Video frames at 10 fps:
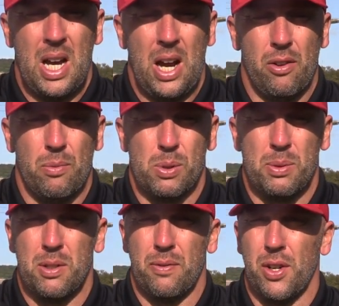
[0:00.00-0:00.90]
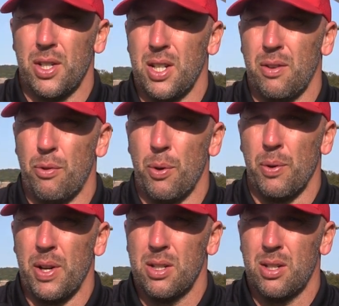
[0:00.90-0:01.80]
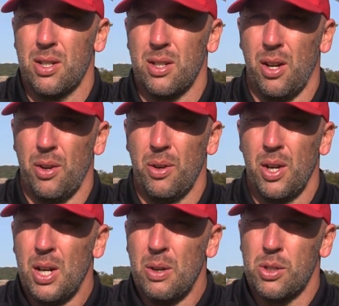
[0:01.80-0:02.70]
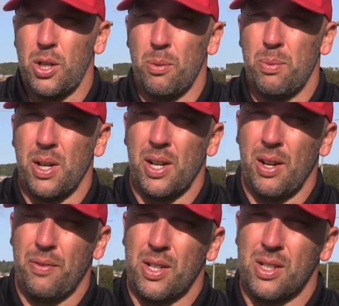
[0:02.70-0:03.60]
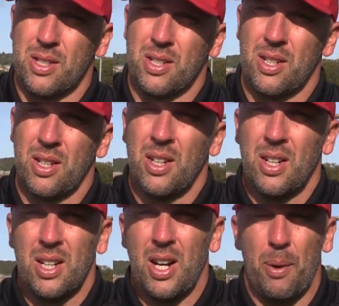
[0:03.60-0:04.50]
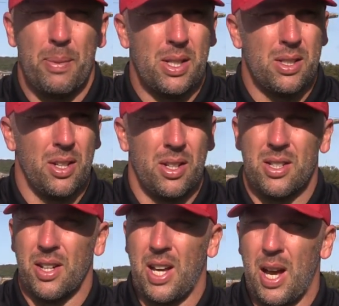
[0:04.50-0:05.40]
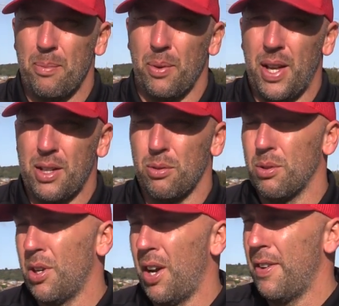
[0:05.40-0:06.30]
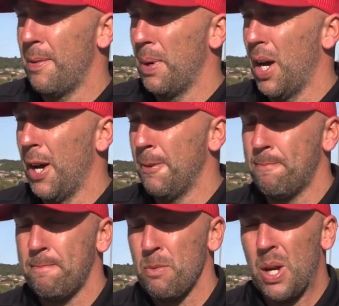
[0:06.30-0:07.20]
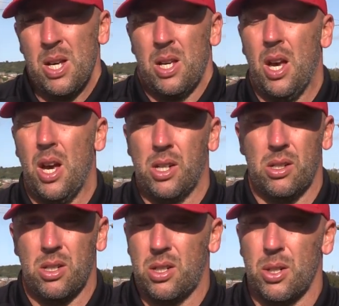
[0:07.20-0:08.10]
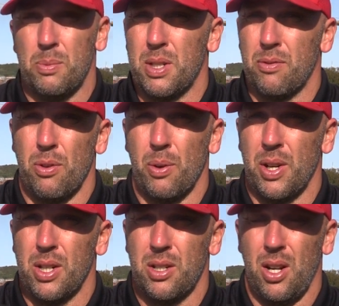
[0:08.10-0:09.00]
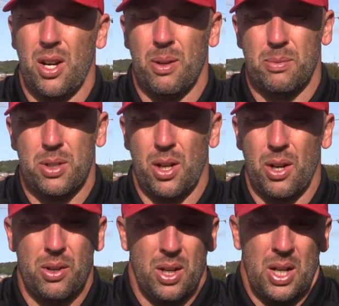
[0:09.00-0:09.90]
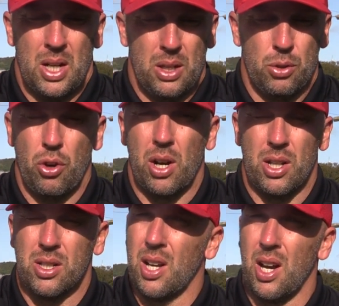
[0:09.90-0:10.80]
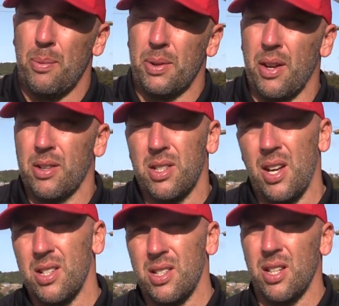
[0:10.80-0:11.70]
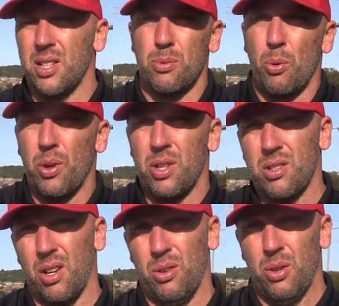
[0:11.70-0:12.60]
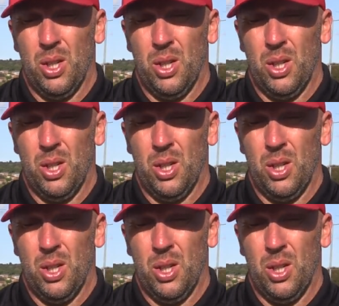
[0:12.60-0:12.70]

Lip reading: Aaron was missing Thursday for illness, so just hoping that nothing's come into to the camp on that sort of side of it. But yeah, just missing for illness. So he's struggling to get up and down the stairs, he said this morning. So